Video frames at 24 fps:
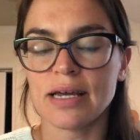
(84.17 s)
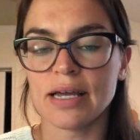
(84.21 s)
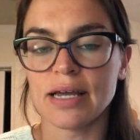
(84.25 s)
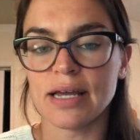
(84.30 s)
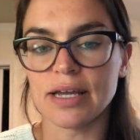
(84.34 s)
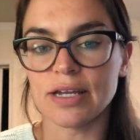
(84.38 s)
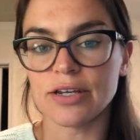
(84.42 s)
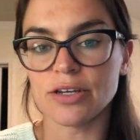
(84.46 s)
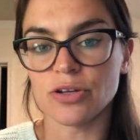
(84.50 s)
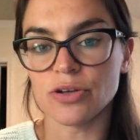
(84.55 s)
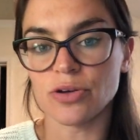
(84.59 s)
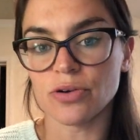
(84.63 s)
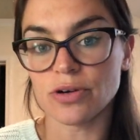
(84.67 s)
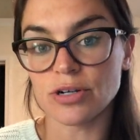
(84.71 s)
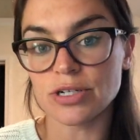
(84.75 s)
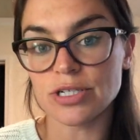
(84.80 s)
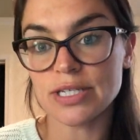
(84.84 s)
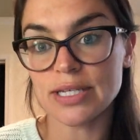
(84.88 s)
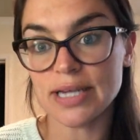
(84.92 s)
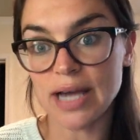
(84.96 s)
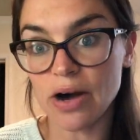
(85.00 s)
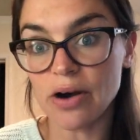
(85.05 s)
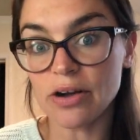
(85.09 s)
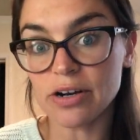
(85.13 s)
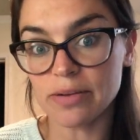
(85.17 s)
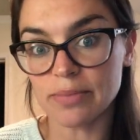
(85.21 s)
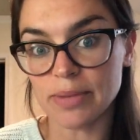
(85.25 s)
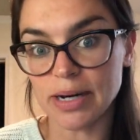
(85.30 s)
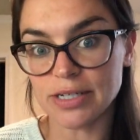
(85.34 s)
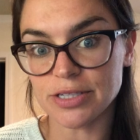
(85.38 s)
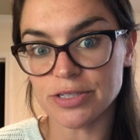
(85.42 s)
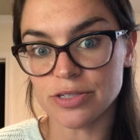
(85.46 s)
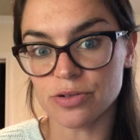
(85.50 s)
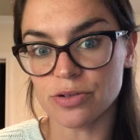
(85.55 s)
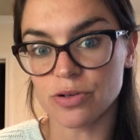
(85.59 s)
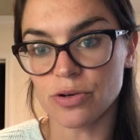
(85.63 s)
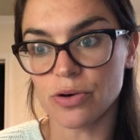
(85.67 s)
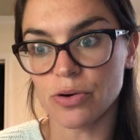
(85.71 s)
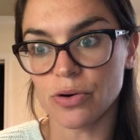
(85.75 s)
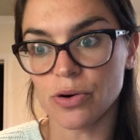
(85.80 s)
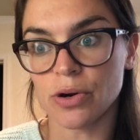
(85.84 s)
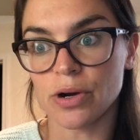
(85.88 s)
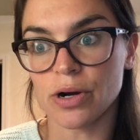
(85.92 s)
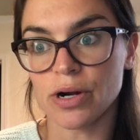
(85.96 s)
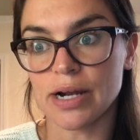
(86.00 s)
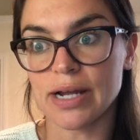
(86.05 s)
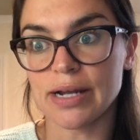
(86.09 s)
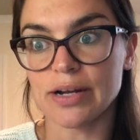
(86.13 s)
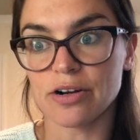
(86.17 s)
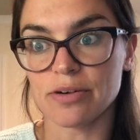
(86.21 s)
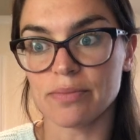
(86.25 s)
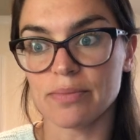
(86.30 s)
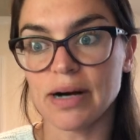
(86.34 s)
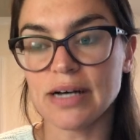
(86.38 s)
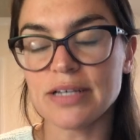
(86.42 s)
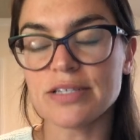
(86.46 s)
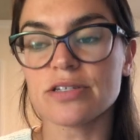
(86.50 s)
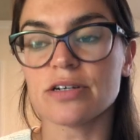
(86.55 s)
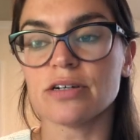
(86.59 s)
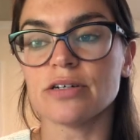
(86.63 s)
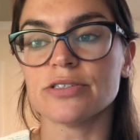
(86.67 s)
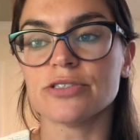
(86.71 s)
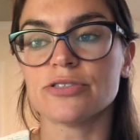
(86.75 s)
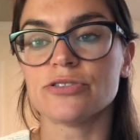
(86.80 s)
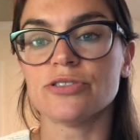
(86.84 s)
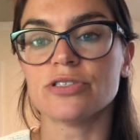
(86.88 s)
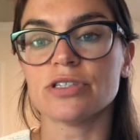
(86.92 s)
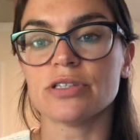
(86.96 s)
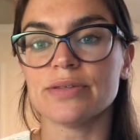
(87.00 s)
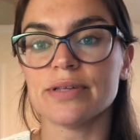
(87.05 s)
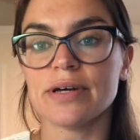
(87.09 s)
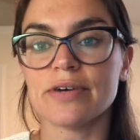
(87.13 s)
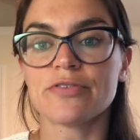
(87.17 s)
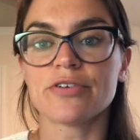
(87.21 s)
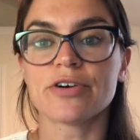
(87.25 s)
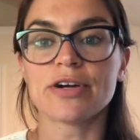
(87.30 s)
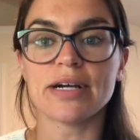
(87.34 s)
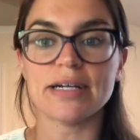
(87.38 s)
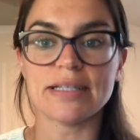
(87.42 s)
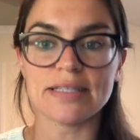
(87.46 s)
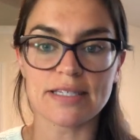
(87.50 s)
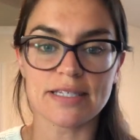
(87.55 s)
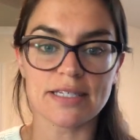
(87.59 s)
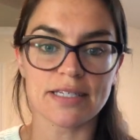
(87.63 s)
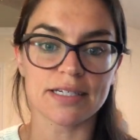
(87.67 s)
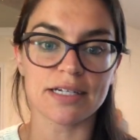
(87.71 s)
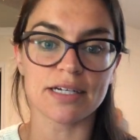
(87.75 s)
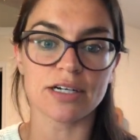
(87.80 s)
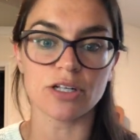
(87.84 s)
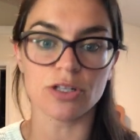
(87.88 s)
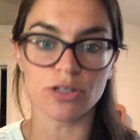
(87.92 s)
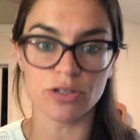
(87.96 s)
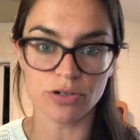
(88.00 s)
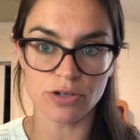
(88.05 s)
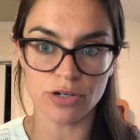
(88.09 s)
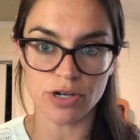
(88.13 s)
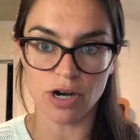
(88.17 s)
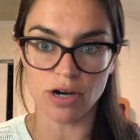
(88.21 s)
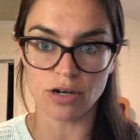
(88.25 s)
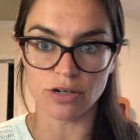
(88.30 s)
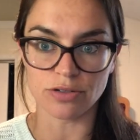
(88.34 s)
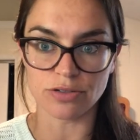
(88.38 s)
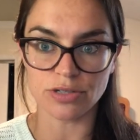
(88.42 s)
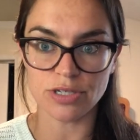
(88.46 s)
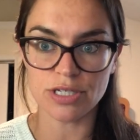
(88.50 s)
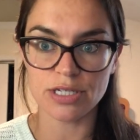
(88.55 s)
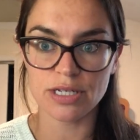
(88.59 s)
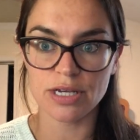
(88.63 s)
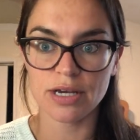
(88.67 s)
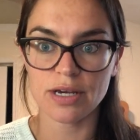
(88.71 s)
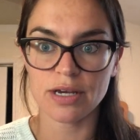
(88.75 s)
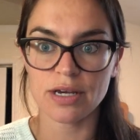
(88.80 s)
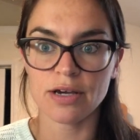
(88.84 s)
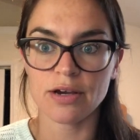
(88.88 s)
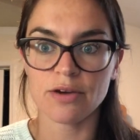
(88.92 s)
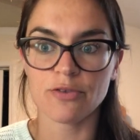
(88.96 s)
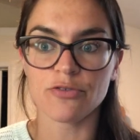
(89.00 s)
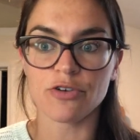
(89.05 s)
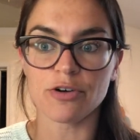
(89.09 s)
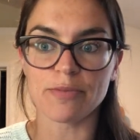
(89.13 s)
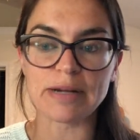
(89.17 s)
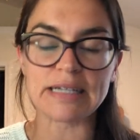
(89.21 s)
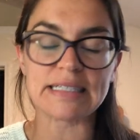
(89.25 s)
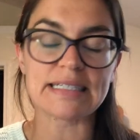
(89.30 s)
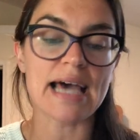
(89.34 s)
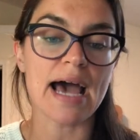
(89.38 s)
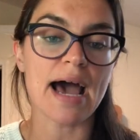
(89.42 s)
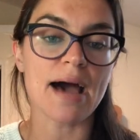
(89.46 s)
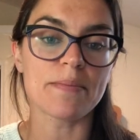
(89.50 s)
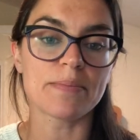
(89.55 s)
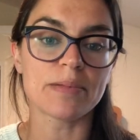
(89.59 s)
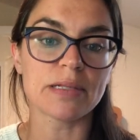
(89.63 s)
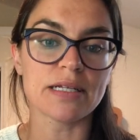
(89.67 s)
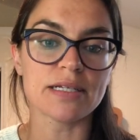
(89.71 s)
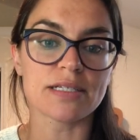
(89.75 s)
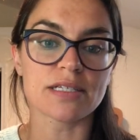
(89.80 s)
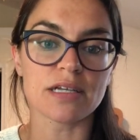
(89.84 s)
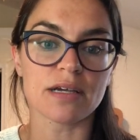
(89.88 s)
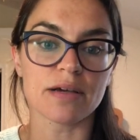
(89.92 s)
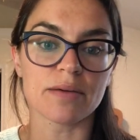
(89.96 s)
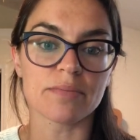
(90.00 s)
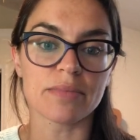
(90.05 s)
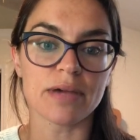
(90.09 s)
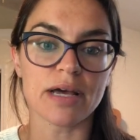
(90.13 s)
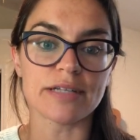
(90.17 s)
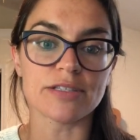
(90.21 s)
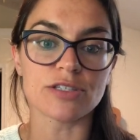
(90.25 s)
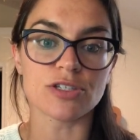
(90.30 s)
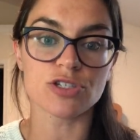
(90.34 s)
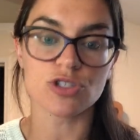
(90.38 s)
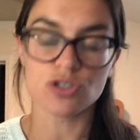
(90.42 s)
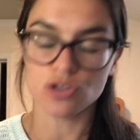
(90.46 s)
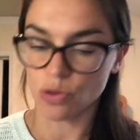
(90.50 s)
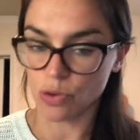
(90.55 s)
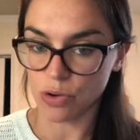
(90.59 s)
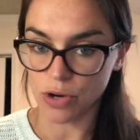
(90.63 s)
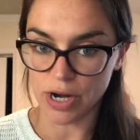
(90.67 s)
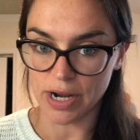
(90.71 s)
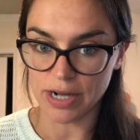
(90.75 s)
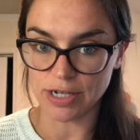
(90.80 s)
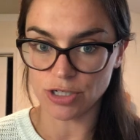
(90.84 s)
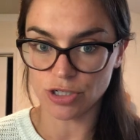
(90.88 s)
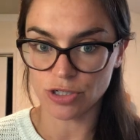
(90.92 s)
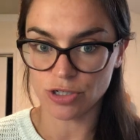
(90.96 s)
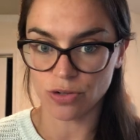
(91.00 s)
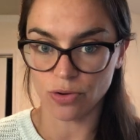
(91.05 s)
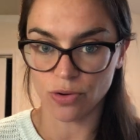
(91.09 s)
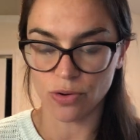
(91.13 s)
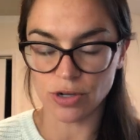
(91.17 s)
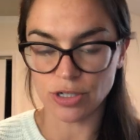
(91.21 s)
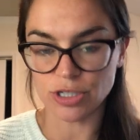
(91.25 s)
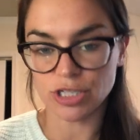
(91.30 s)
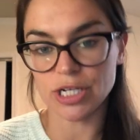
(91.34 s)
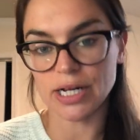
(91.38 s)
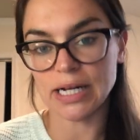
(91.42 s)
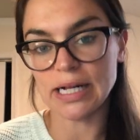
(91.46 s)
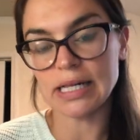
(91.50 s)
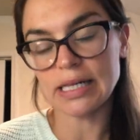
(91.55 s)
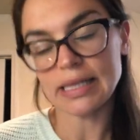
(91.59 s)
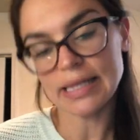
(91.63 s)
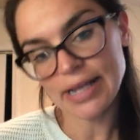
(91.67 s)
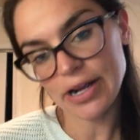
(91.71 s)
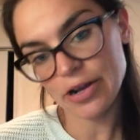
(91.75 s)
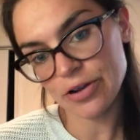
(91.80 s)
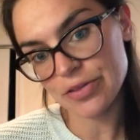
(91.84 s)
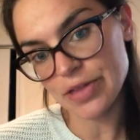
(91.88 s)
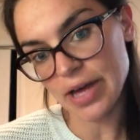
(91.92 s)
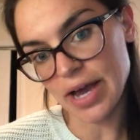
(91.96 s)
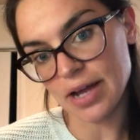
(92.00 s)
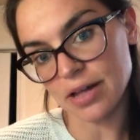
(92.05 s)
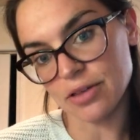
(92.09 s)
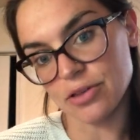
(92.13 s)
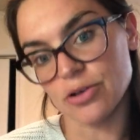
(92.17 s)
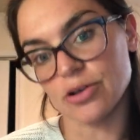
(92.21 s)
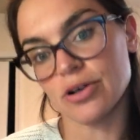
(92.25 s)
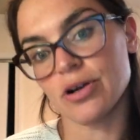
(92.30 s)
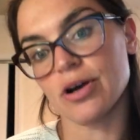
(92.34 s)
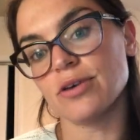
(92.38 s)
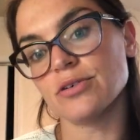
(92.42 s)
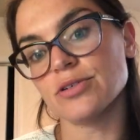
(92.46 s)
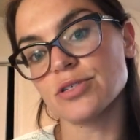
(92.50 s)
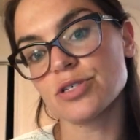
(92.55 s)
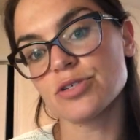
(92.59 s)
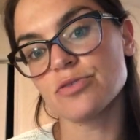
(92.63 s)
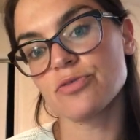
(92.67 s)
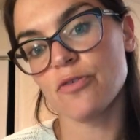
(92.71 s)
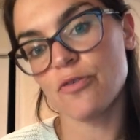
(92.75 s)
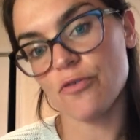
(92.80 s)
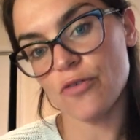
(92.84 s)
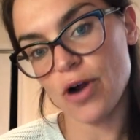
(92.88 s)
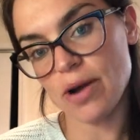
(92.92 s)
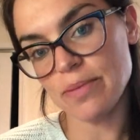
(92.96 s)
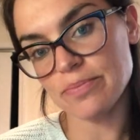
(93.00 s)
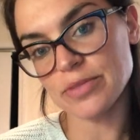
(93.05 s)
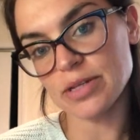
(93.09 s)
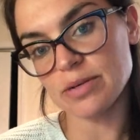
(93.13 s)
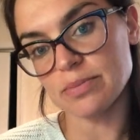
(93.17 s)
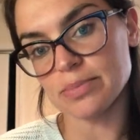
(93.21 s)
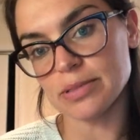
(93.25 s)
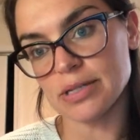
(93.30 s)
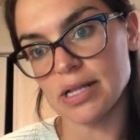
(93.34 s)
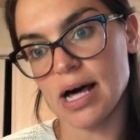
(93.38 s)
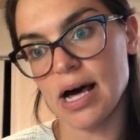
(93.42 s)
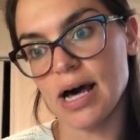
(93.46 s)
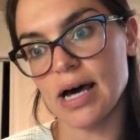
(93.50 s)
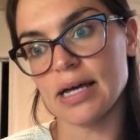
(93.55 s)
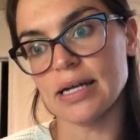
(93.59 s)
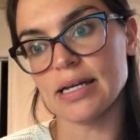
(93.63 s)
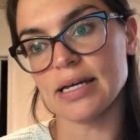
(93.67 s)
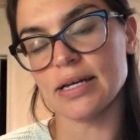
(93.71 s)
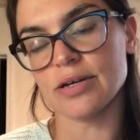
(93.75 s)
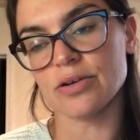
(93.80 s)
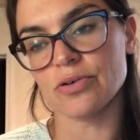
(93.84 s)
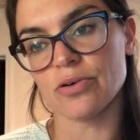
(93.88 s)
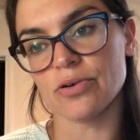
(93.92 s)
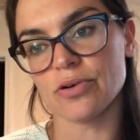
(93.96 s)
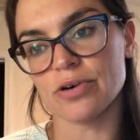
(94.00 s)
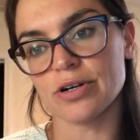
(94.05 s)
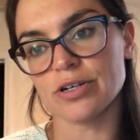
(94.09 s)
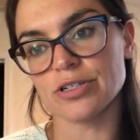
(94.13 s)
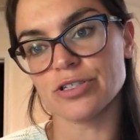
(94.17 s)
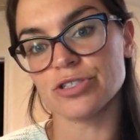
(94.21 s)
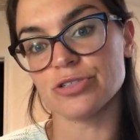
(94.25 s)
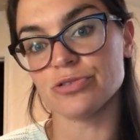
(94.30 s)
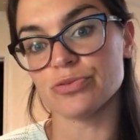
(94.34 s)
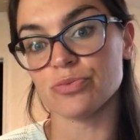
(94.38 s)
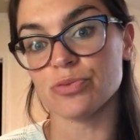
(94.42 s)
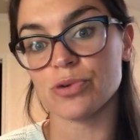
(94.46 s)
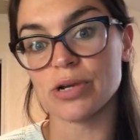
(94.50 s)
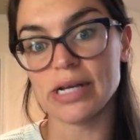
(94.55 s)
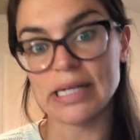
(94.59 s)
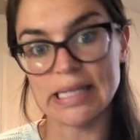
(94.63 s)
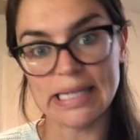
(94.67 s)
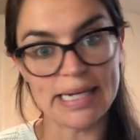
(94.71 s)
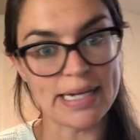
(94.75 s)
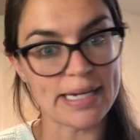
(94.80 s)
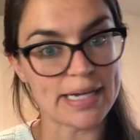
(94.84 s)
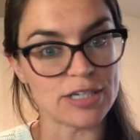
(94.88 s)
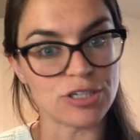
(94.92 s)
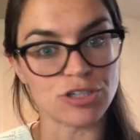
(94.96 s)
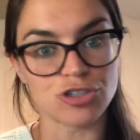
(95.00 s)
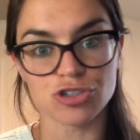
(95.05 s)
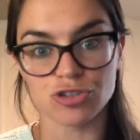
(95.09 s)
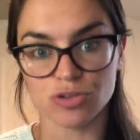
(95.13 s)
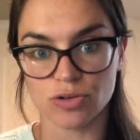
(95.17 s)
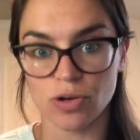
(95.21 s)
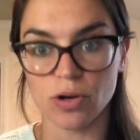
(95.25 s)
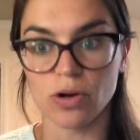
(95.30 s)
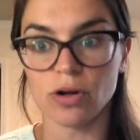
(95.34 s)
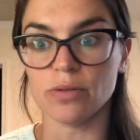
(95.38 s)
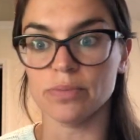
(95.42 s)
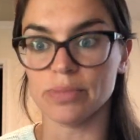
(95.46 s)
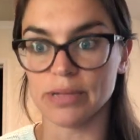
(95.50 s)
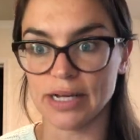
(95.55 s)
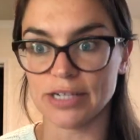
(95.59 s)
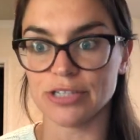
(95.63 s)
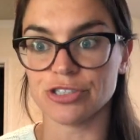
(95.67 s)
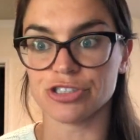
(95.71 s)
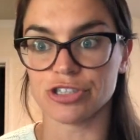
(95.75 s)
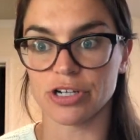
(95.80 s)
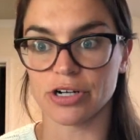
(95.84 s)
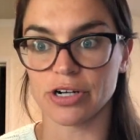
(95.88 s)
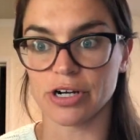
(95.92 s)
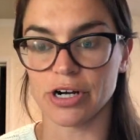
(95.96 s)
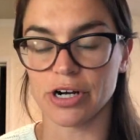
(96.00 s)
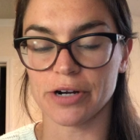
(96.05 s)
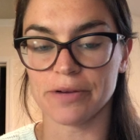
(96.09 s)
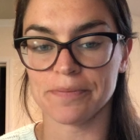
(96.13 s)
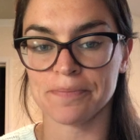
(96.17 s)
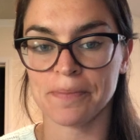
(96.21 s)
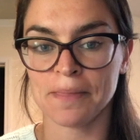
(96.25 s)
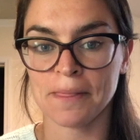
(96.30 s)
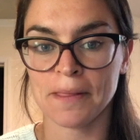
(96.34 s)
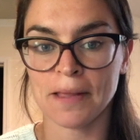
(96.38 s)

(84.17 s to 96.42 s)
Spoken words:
in your skeletal muscle or in your muscle, to deliver insulin and glucose for metabolism and storage, or to clear that glucose from the blood in order to really control blood sugar.